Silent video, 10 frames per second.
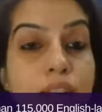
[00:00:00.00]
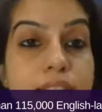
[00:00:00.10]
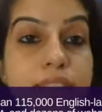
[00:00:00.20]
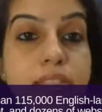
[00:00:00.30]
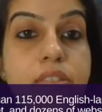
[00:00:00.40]

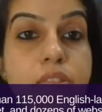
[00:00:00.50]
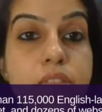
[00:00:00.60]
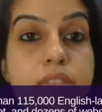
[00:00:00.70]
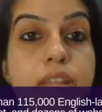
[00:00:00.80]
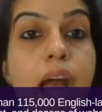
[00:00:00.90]
devices
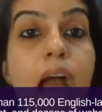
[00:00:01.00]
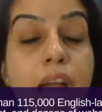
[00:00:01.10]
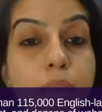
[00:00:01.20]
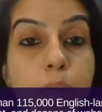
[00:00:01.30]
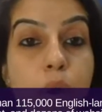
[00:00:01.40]
such as the
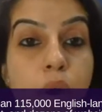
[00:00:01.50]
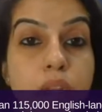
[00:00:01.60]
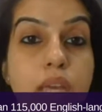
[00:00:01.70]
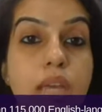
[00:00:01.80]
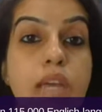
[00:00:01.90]

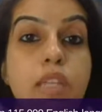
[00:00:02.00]
iPod,